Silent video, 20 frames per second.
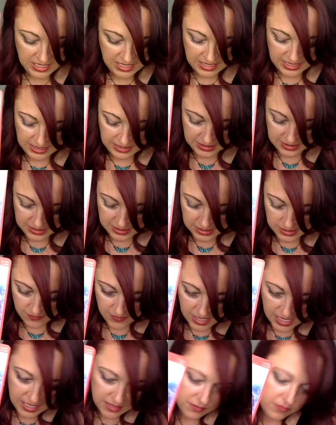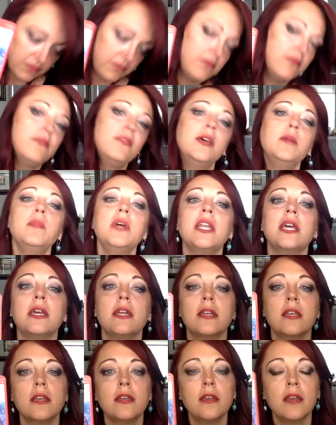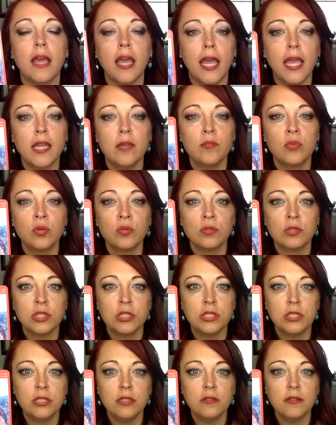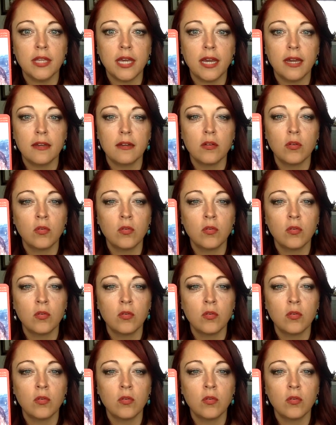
Is divine feminine able to do that?